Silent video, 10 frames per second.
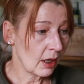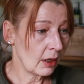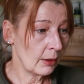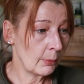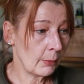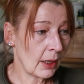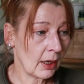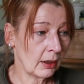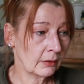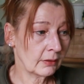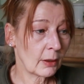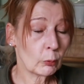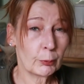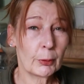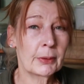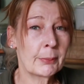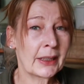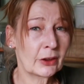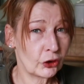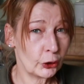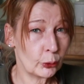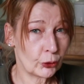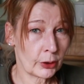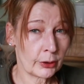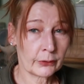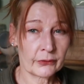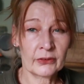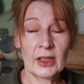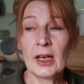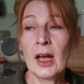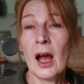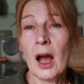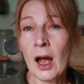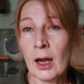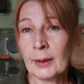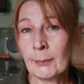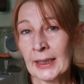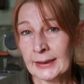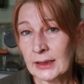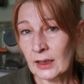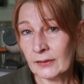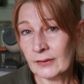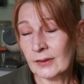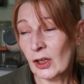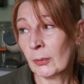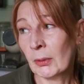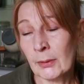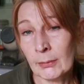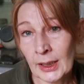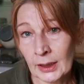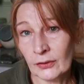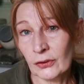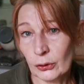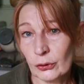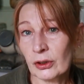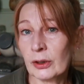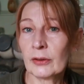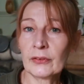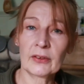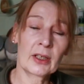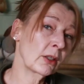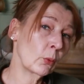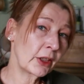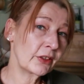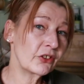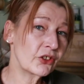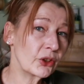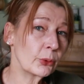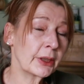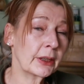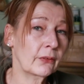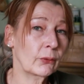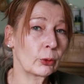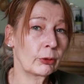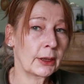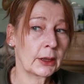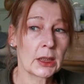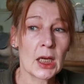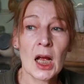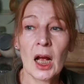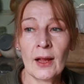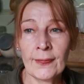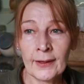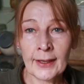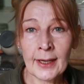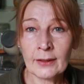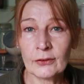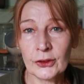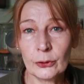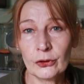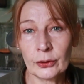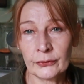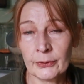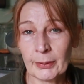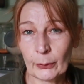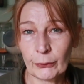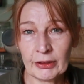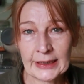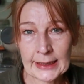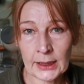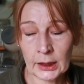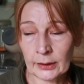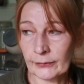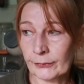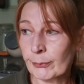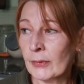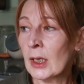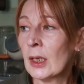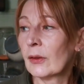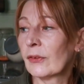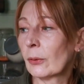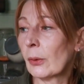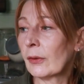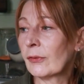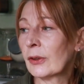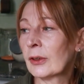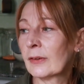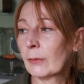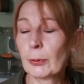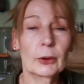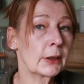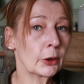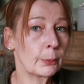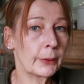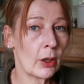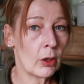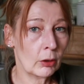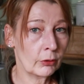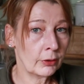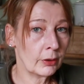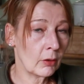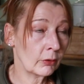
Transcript: and that will probably make 2 jars. I made it last time and I made 2 jars, and I waited 2 weeks for it, and then I ate the 2 jars in about 3 days. So what I've done is I put a little bit on